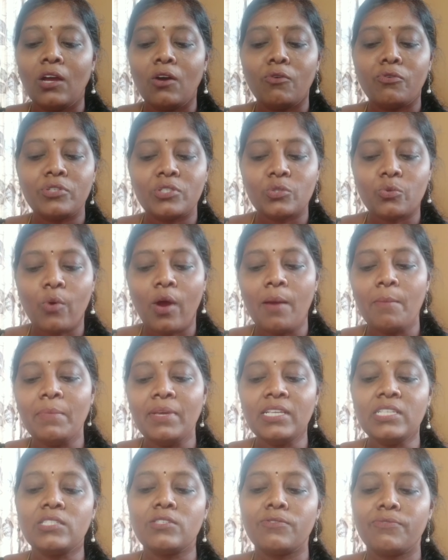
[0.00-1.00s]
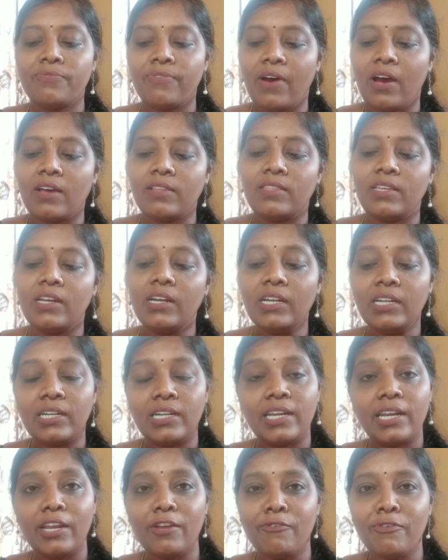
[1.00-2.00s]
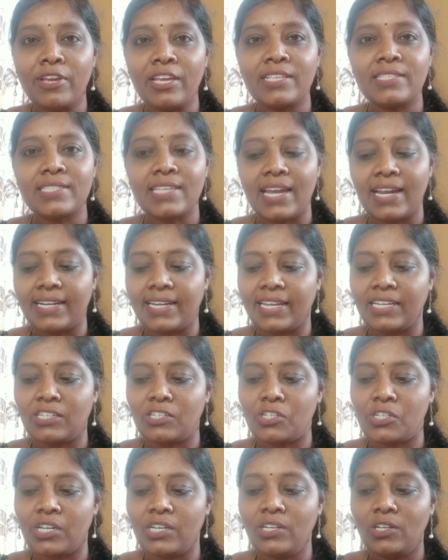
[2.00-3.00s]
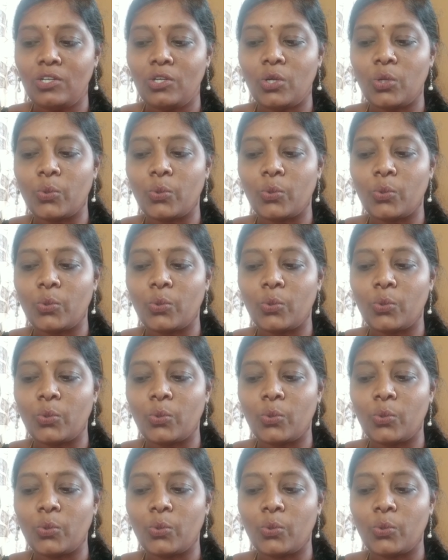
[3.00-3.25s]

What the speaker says: Swami's father drew his attention